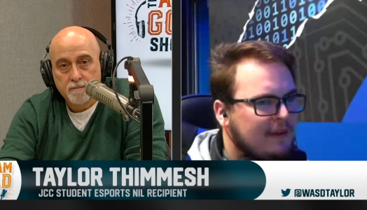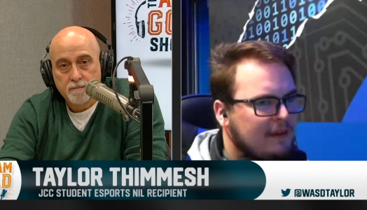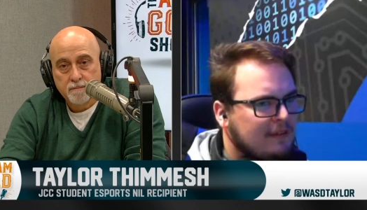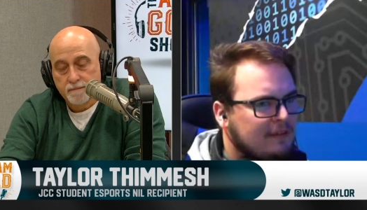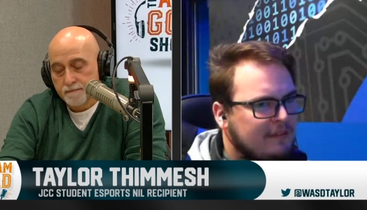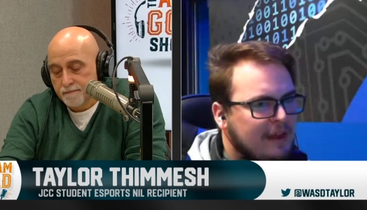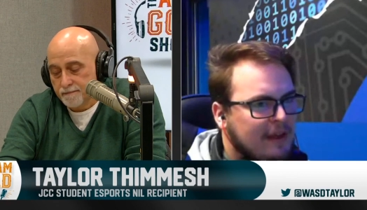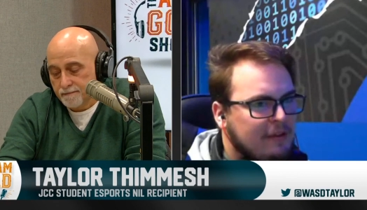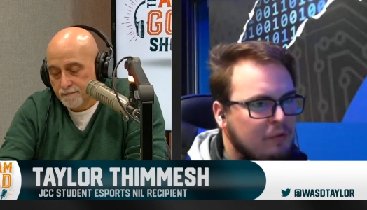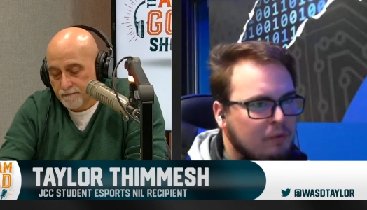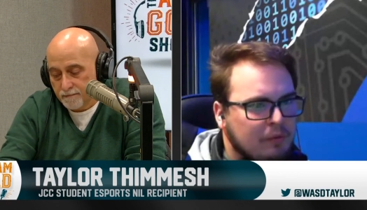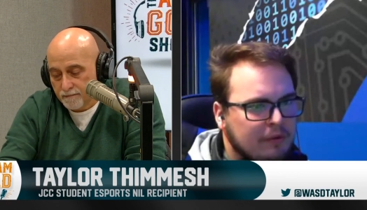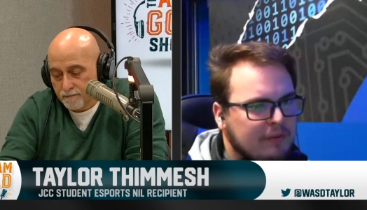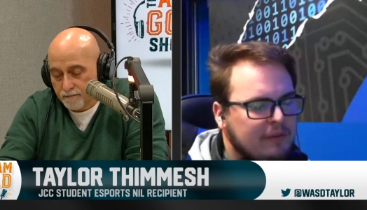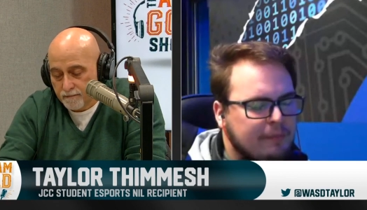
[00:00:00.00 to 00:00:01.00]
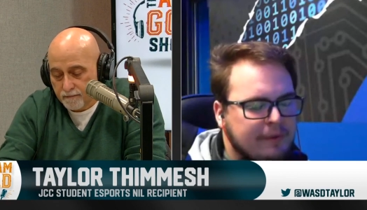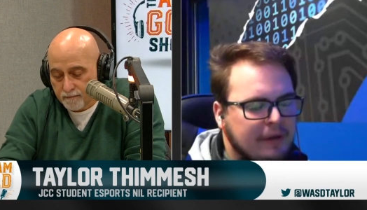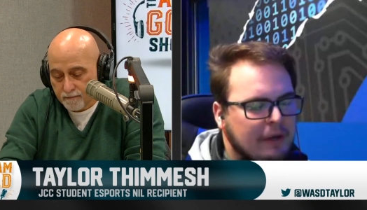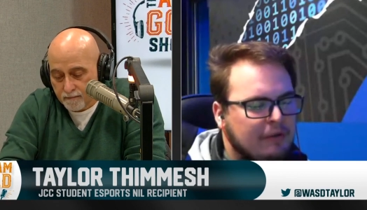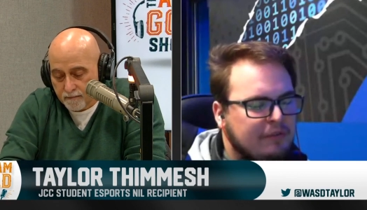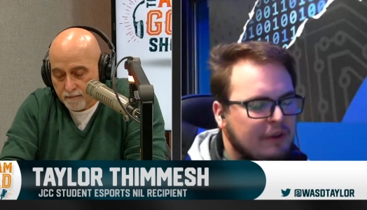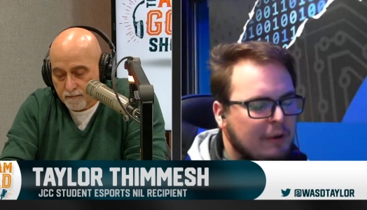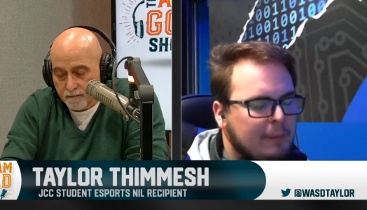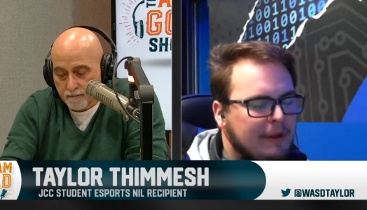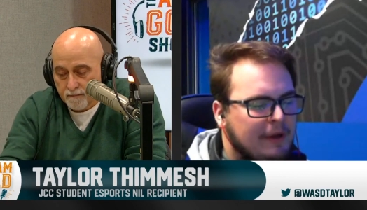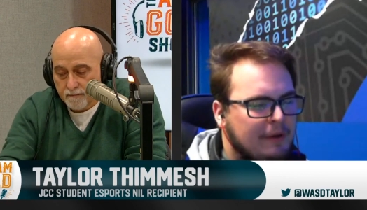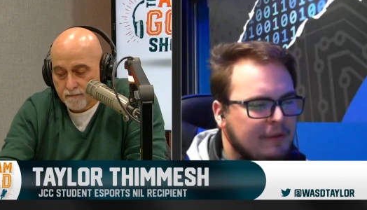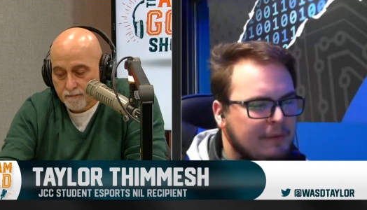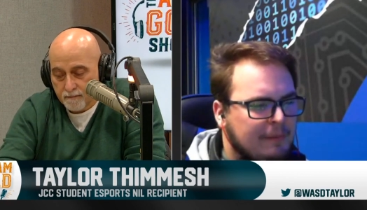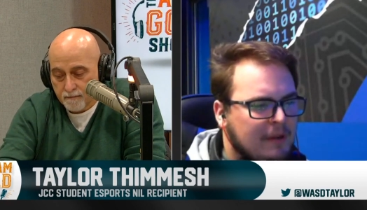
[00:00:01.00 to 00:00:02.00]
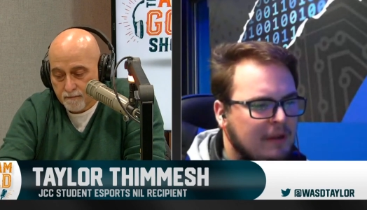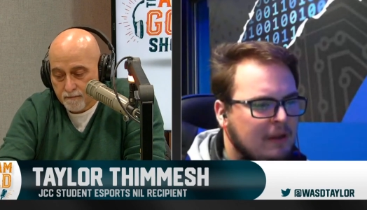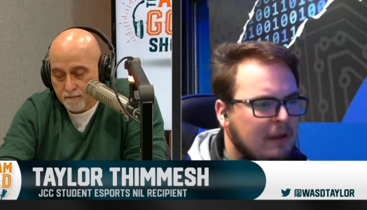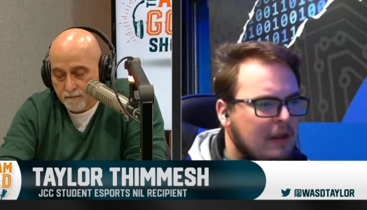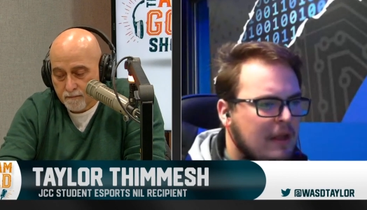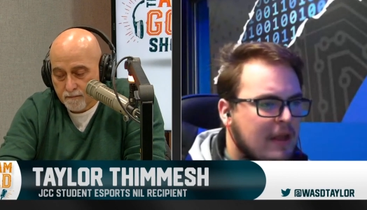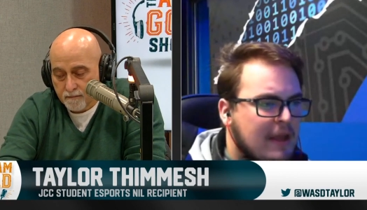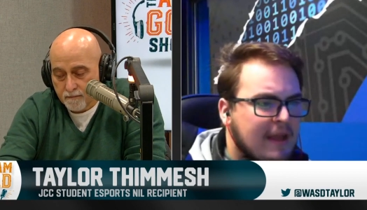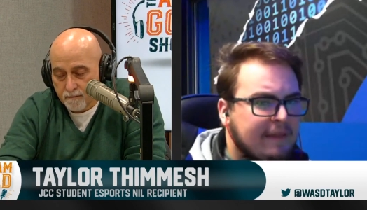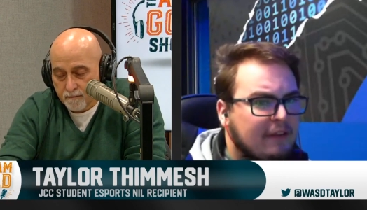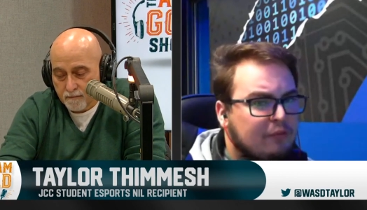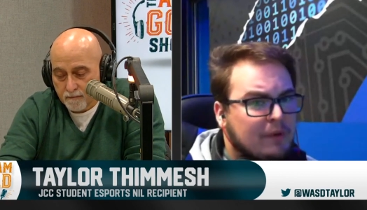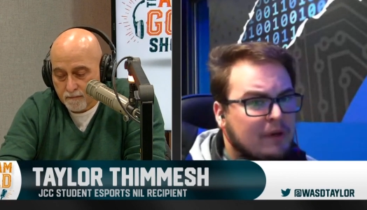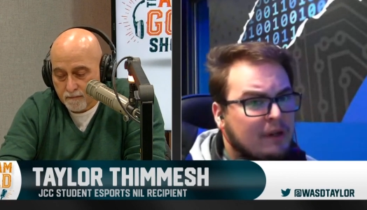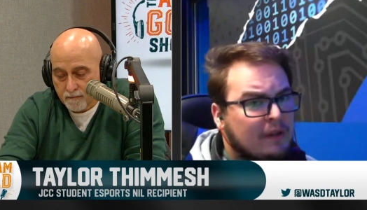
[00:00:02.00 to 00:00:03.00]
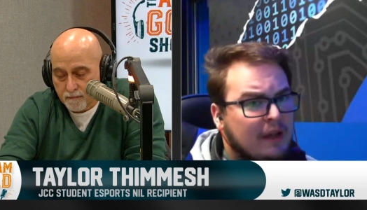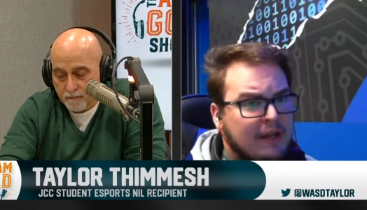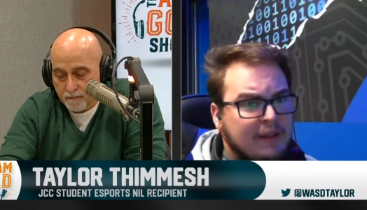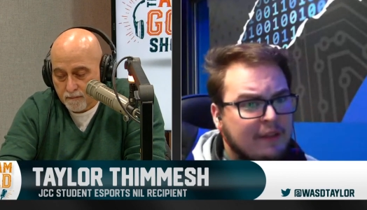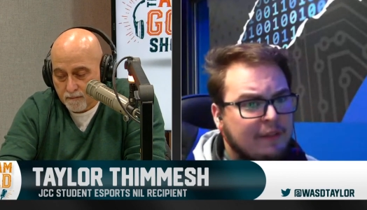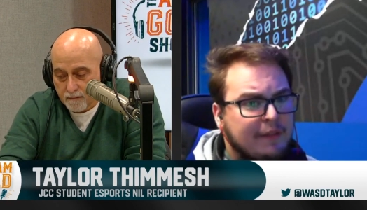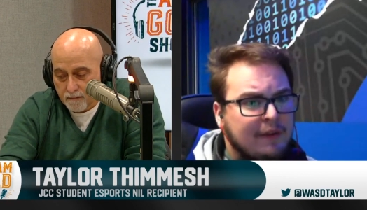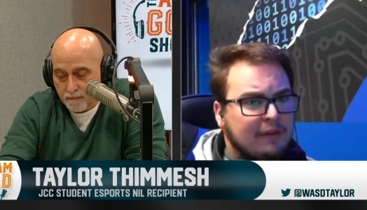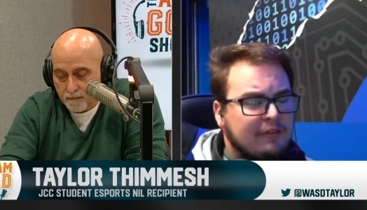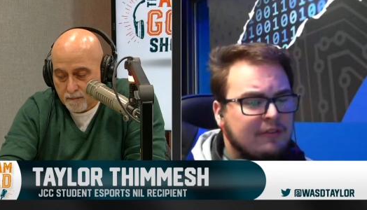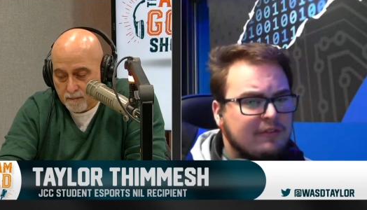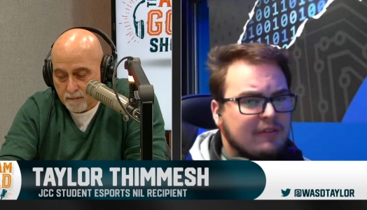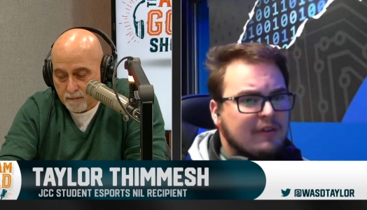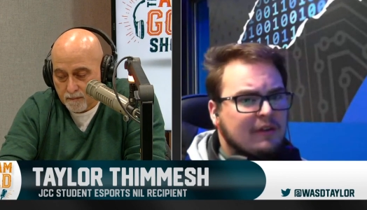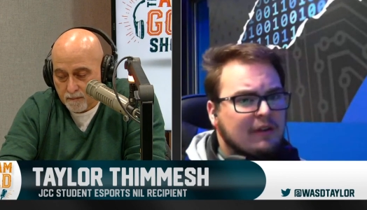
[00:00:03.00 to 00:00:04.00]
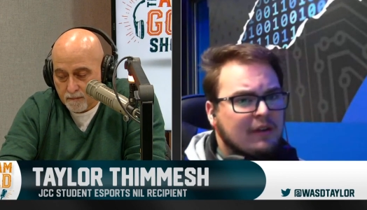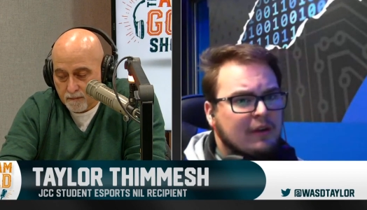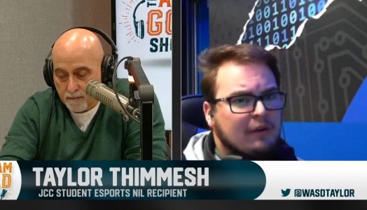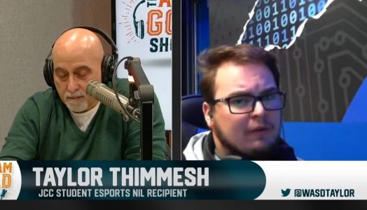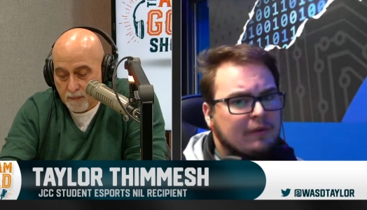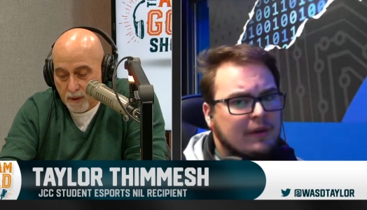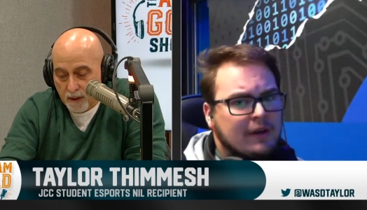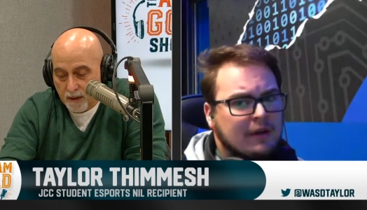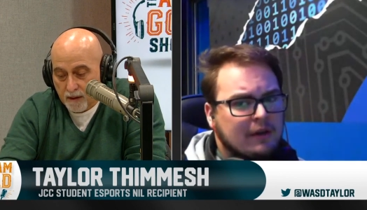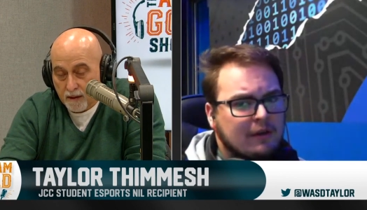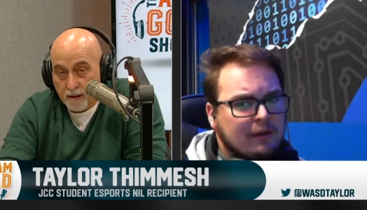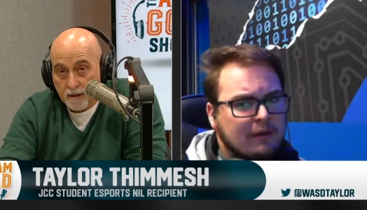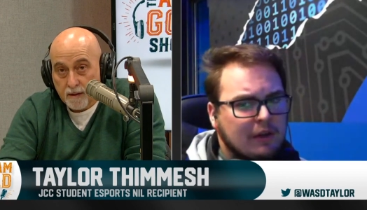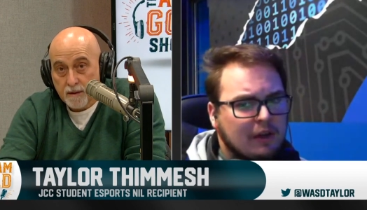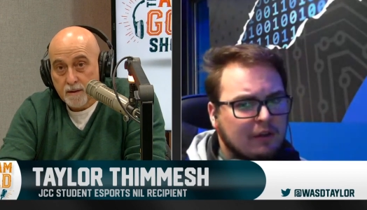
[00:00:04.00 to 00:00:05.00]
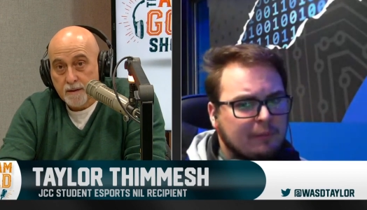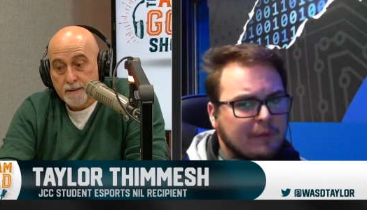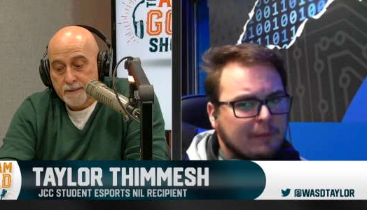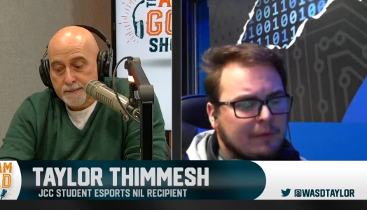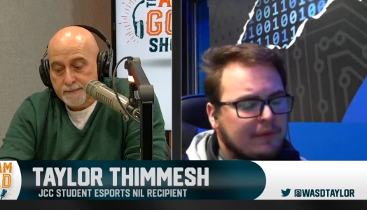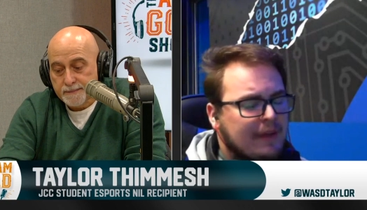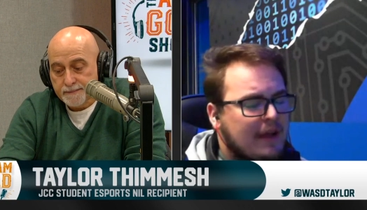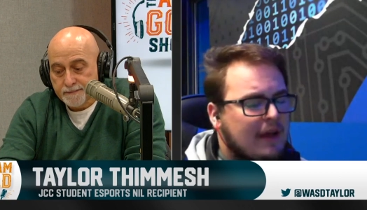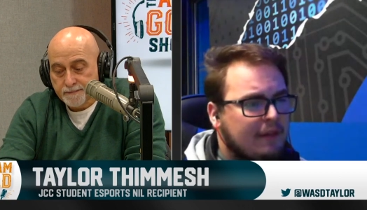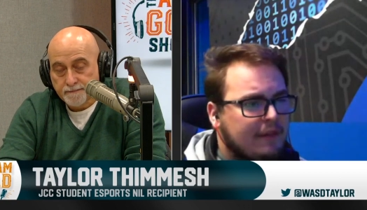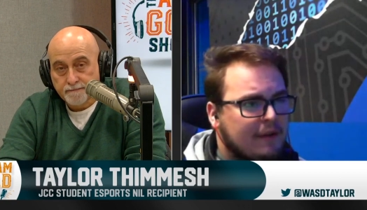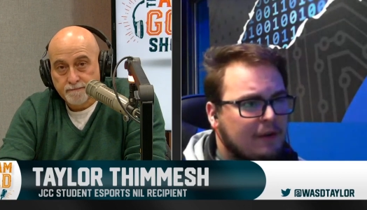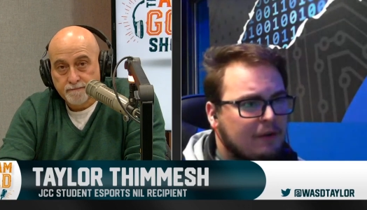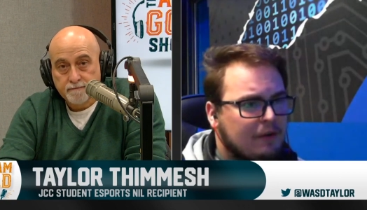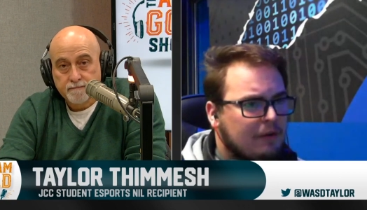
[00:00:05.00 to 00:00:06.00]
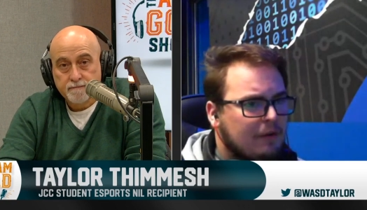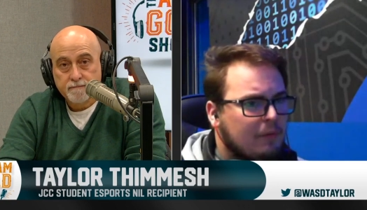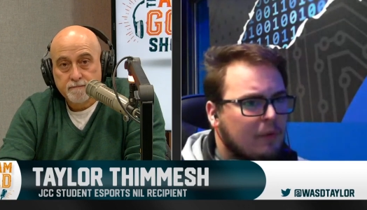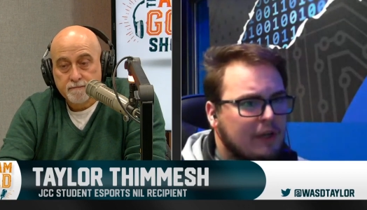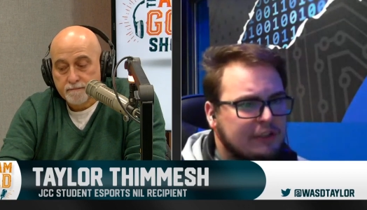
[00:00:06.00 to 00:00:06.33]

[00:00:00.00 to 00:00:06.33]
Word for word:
Speaker 1: in things i do look to players that are better than me and that's where a lot of the things you know uh, young people now that are